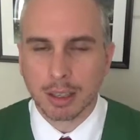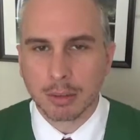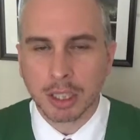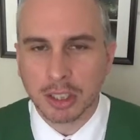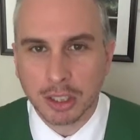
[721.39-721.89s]

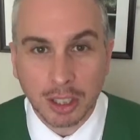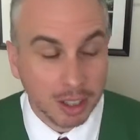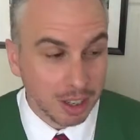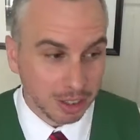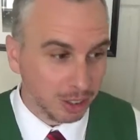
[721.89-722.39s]
Which,
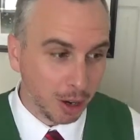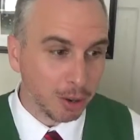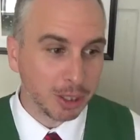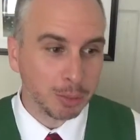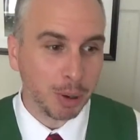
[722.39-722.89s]

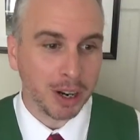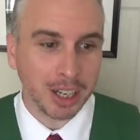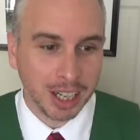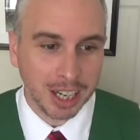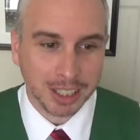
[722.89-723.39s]
Yoda's
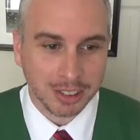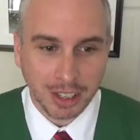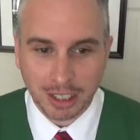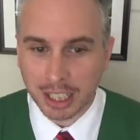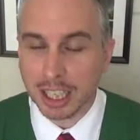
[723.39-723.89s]
part,
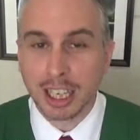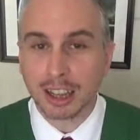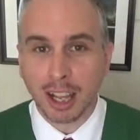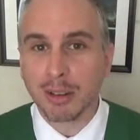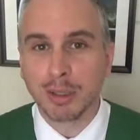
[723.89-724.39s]
sorry,
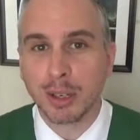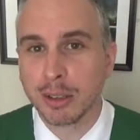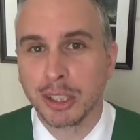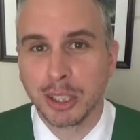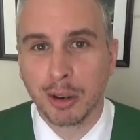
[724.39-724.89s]
love
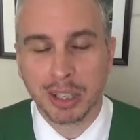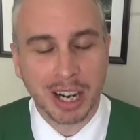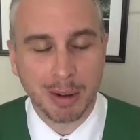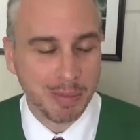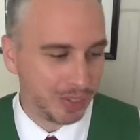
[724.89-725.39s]
Yoda showing
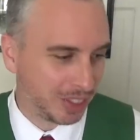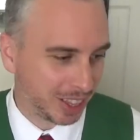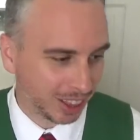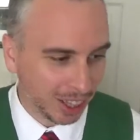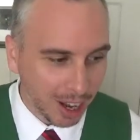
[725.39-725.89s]
up.
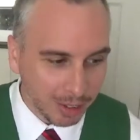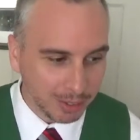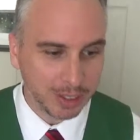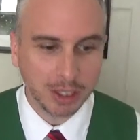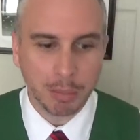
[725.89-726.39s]

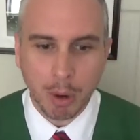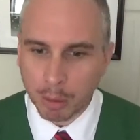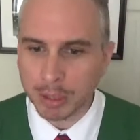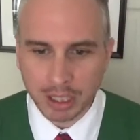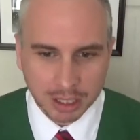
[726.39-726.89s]
Love the
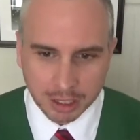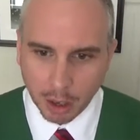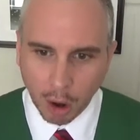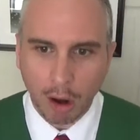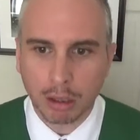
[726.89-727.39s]
moment. This
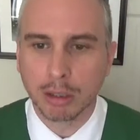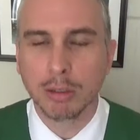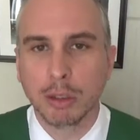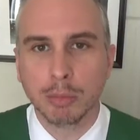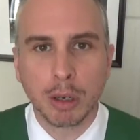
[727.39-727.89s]
is all
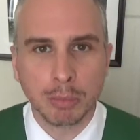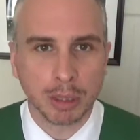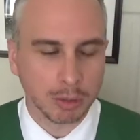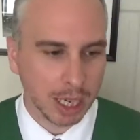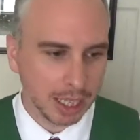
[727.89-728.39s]
Luke's
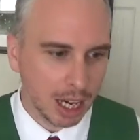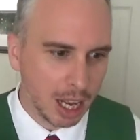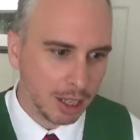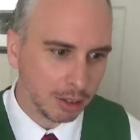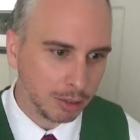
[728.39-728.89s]
moment, right?
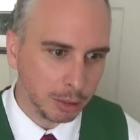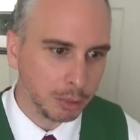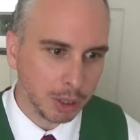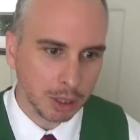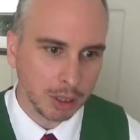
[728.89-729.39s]

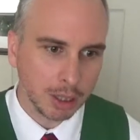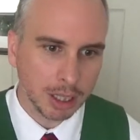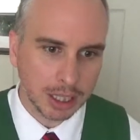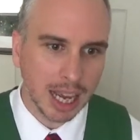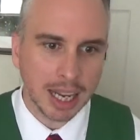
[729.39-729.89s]
Luke,
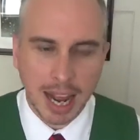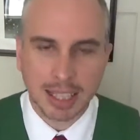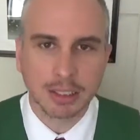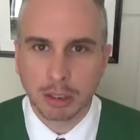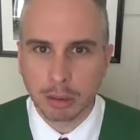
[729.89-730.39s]
again,
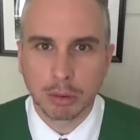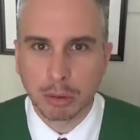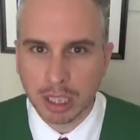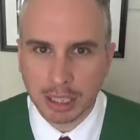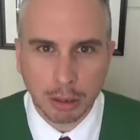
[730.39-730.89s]
has to go through
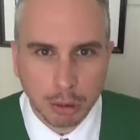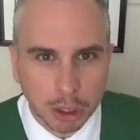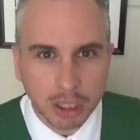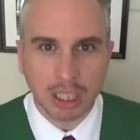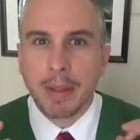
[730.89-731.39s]
the hero's
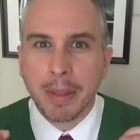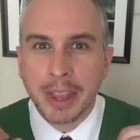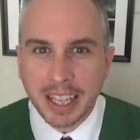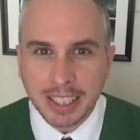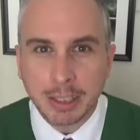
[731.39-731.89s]
journey.
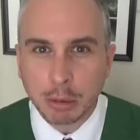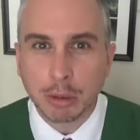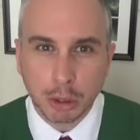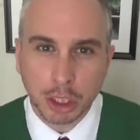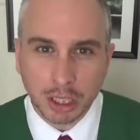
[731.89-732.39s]
The
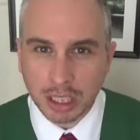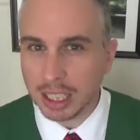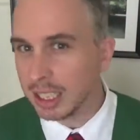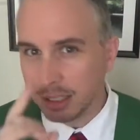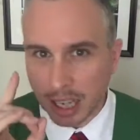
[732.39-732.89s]
hero's
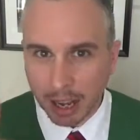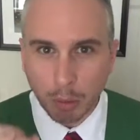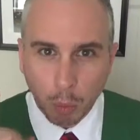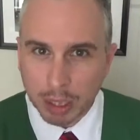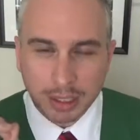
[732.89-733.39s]
journey is not
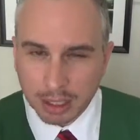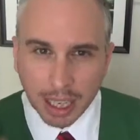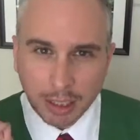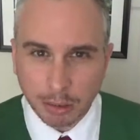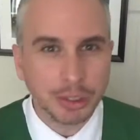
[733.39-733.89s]
a
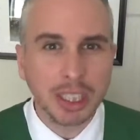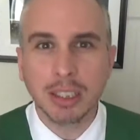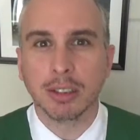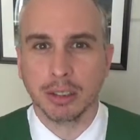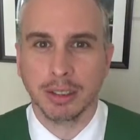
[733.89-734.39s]
one-cycle
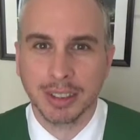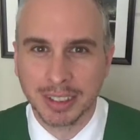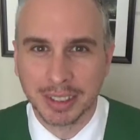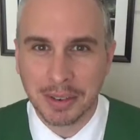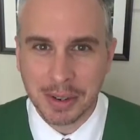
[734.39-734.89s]
deal,
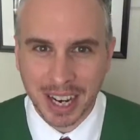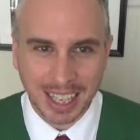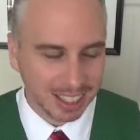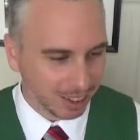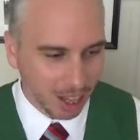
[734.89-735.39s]

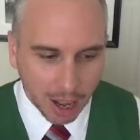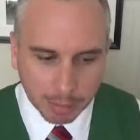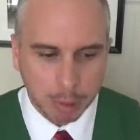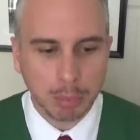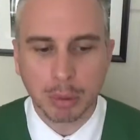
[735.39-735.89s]
okay? A lot
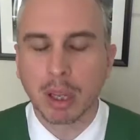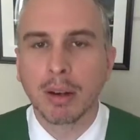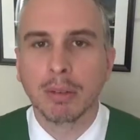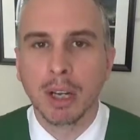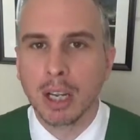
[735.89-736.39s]
of people
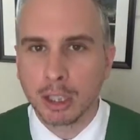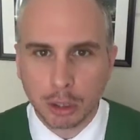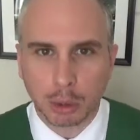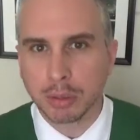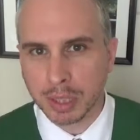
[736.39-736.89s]
love
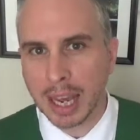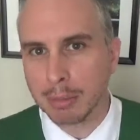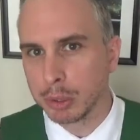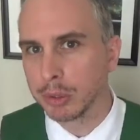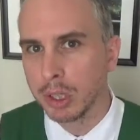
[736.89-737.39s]
Joseph
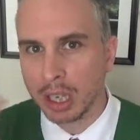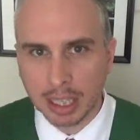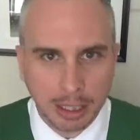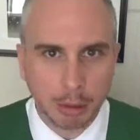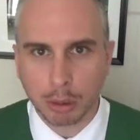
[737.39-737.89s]
Campbell's
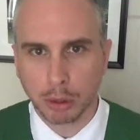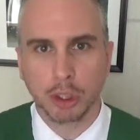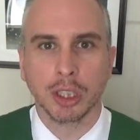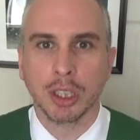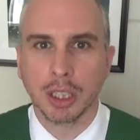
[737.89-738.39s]
hero's
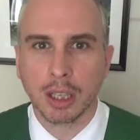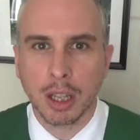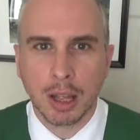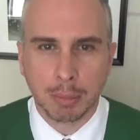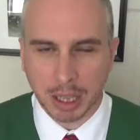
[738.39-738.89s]
journey,
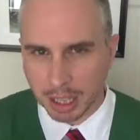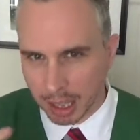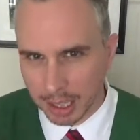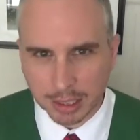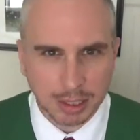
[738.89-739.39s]
but they
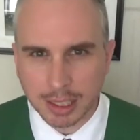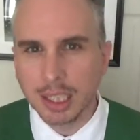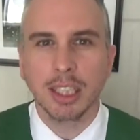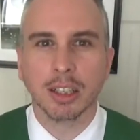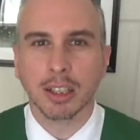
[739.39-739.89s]
think it's
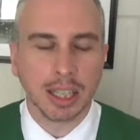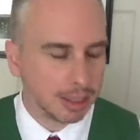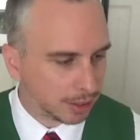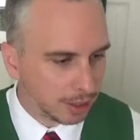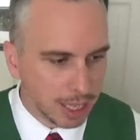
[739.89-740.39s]
singular.
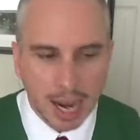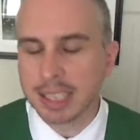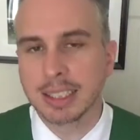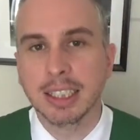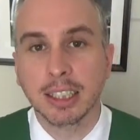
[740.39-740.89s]
It's not
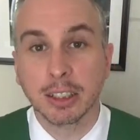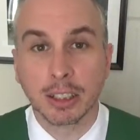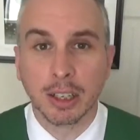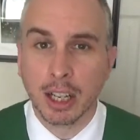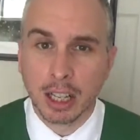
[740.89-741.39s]

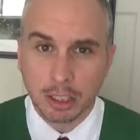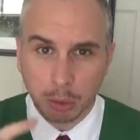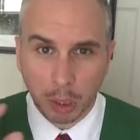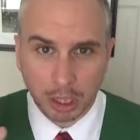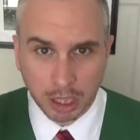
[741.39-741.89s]
singular.
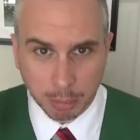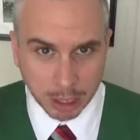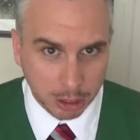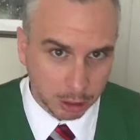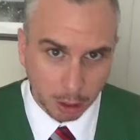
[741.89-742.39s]
You are gonna
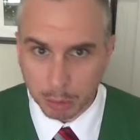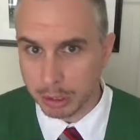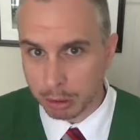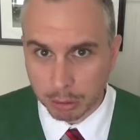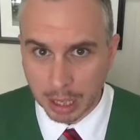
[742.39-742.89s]
be
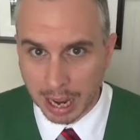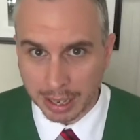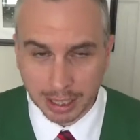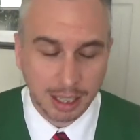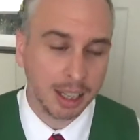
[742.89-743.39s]
going through
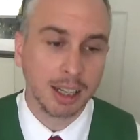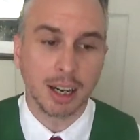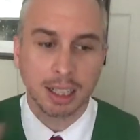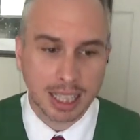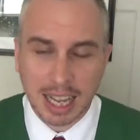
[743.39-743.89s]
that
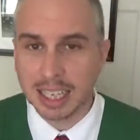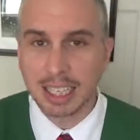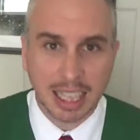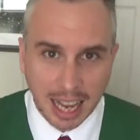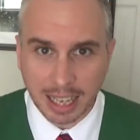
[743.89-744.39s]
again and
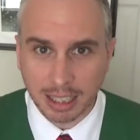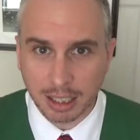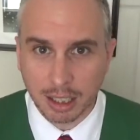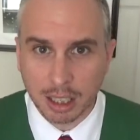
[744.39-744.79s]
again.